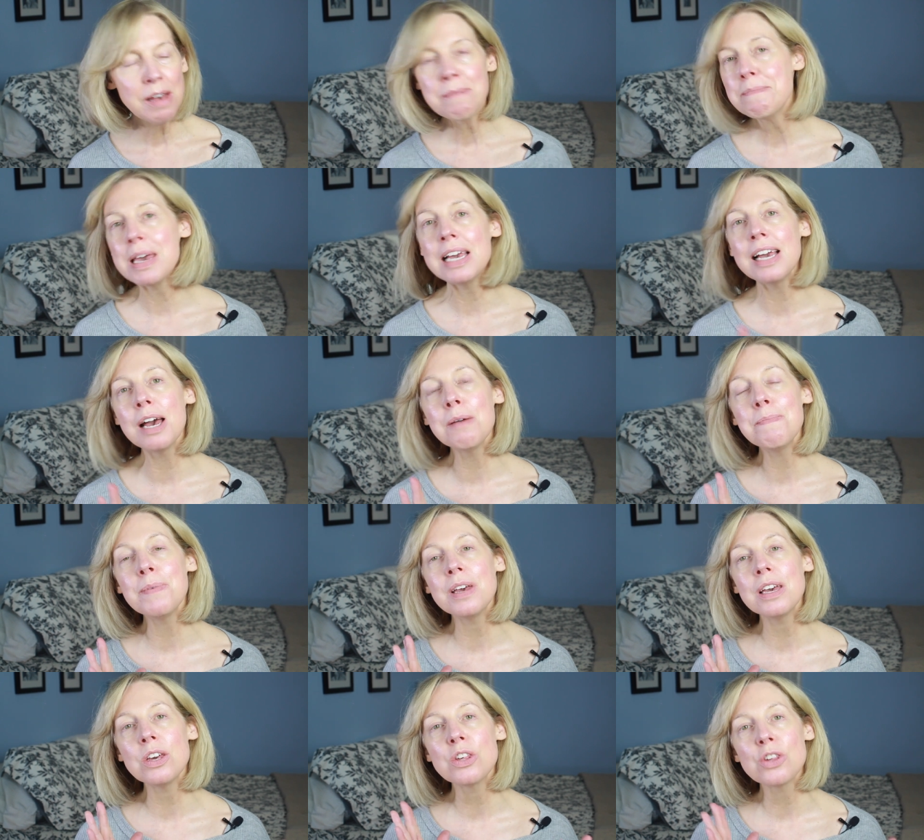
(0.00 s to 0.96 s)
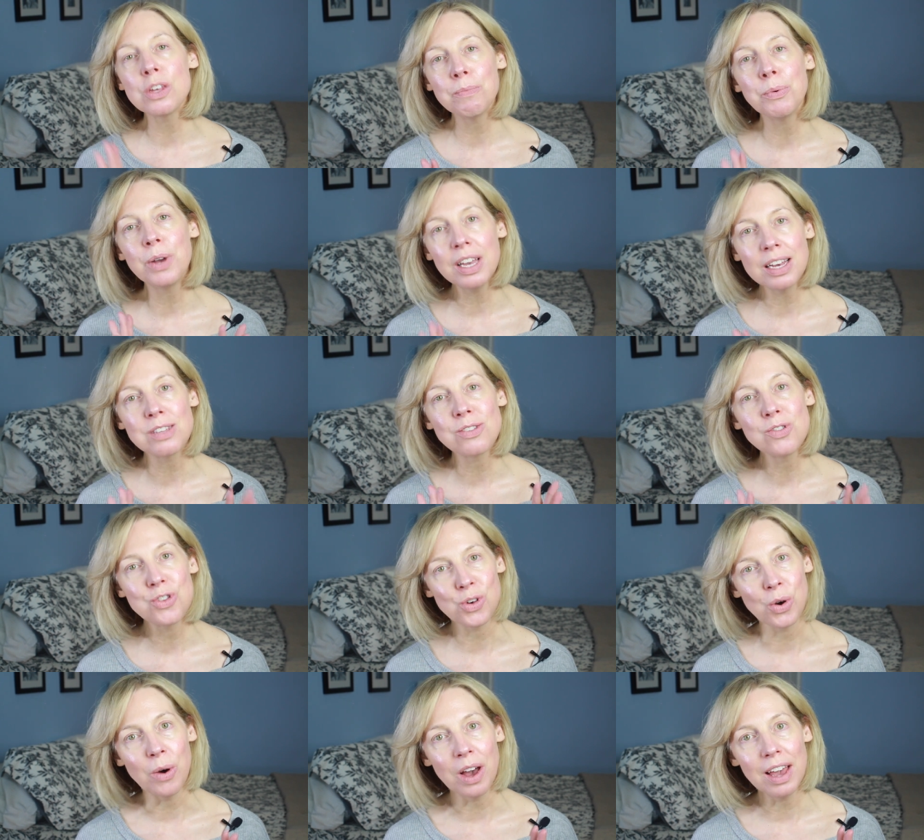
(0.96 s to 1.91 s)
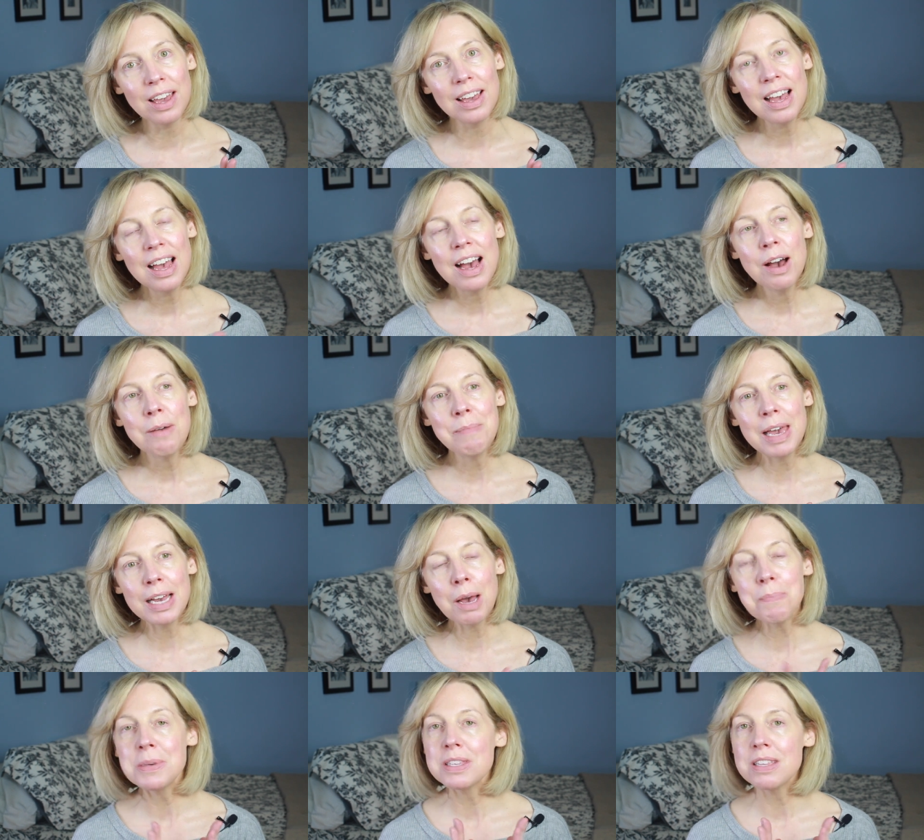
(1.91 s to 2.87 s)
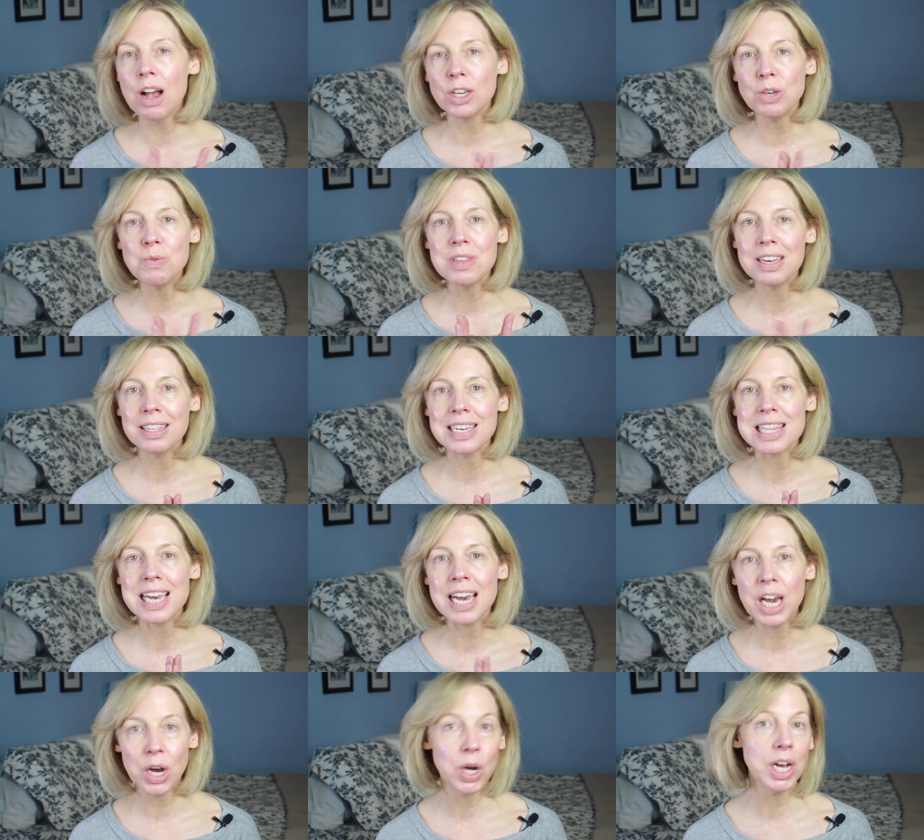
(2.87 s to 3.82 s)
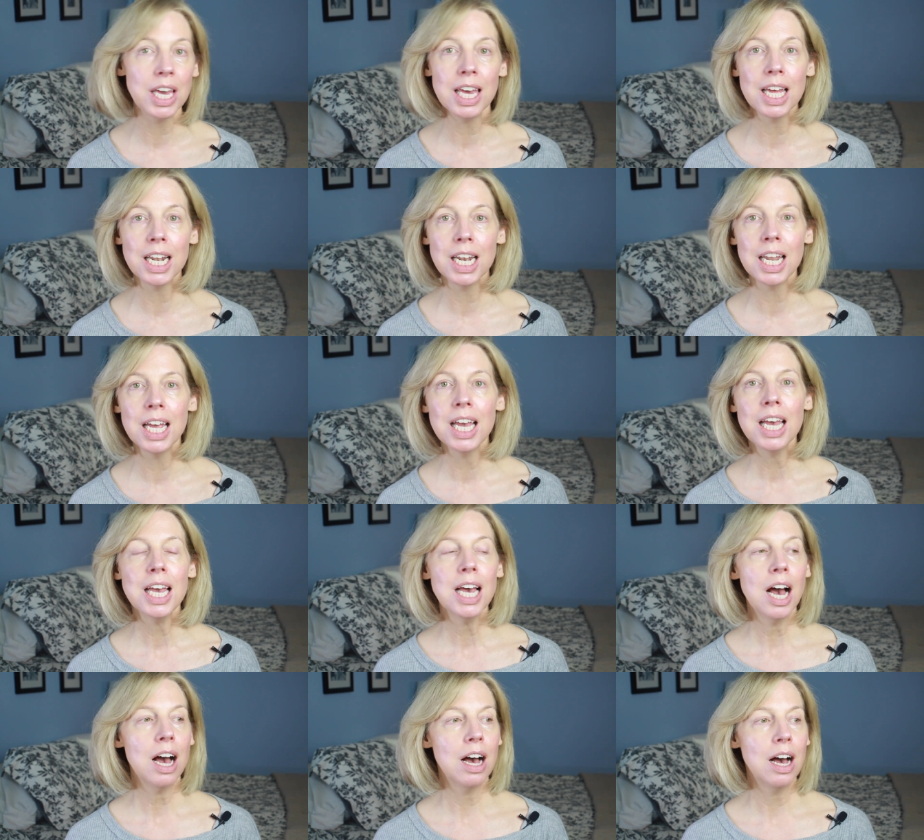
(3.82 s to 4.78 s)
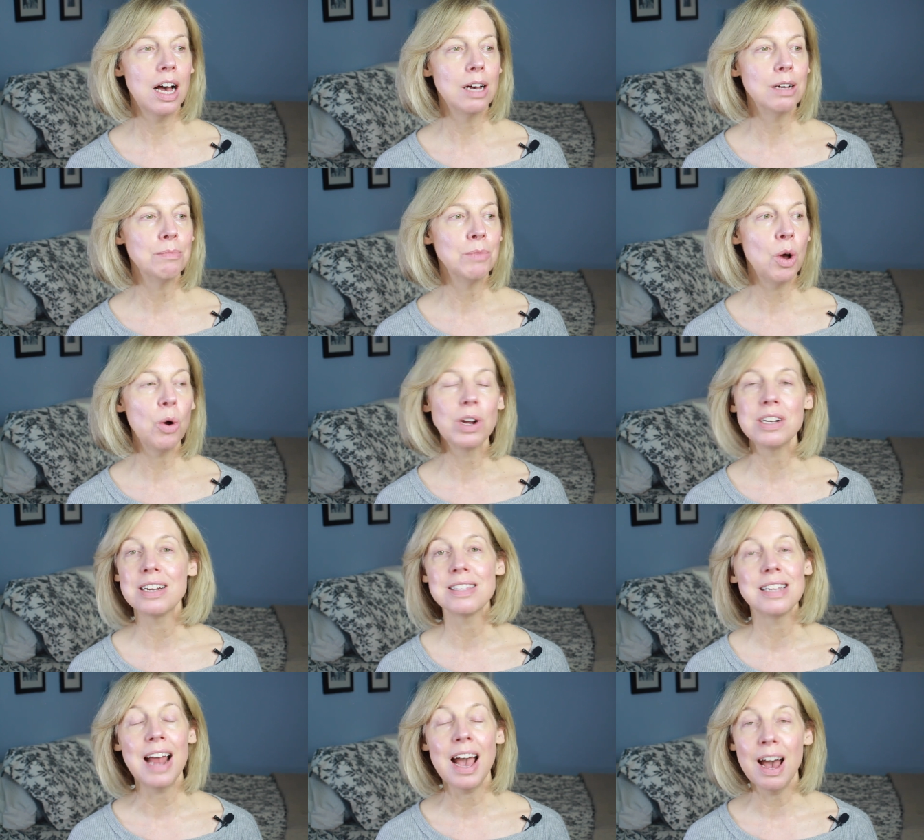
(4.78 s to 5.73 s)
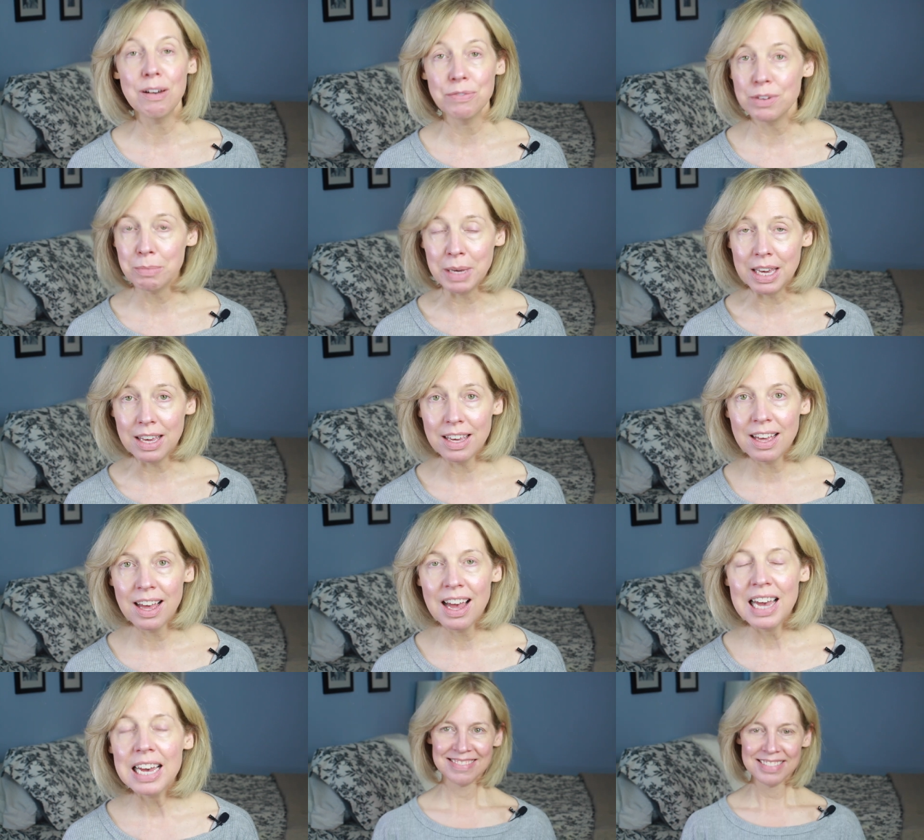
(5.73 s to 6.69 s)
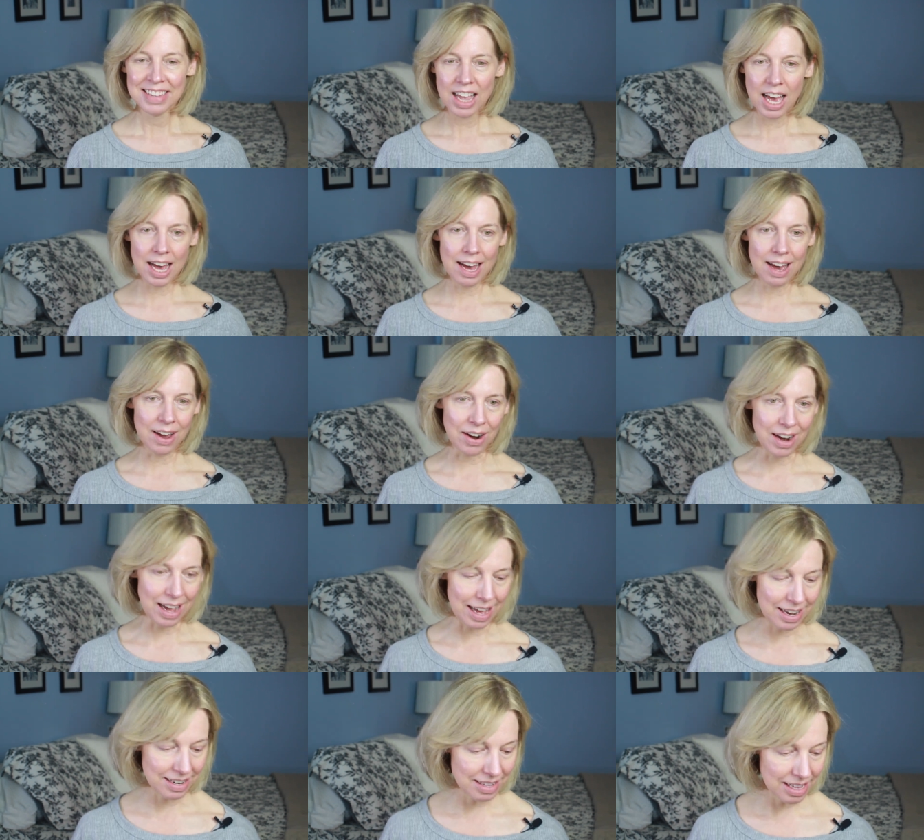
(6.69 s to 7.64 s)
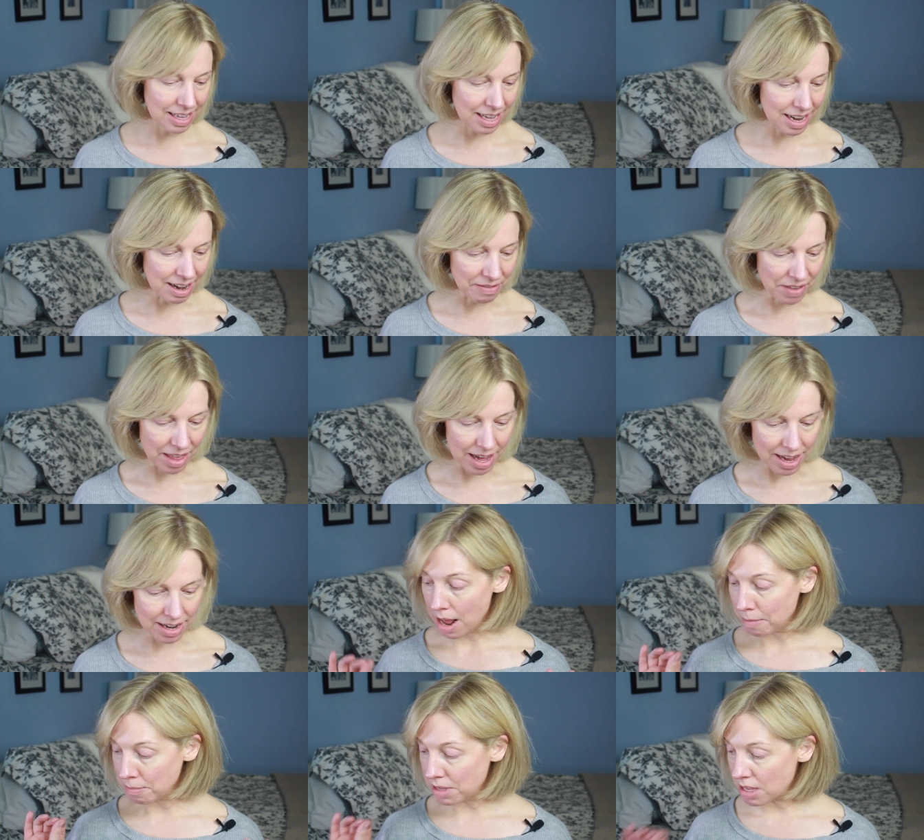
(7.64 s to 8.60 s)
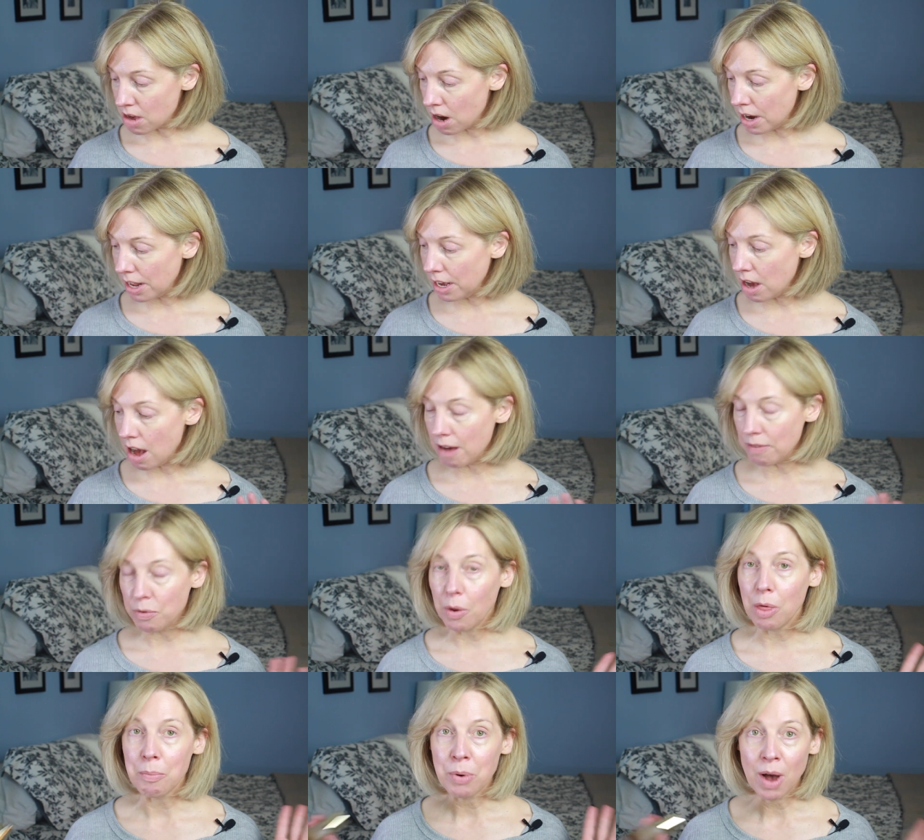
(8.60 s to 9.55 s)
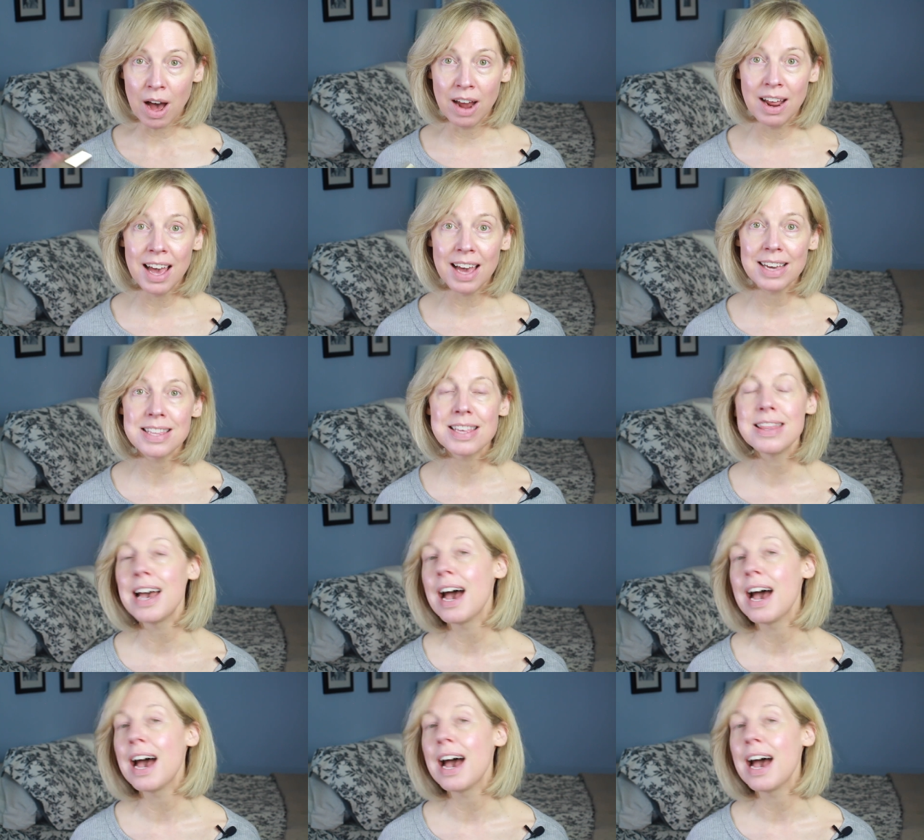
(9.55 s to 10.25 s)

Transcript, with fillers: Makeup should bring us joy. Makeup is not utilitarian, um, or it doesn't have to be. All right, enough of that. I'm starting off with a product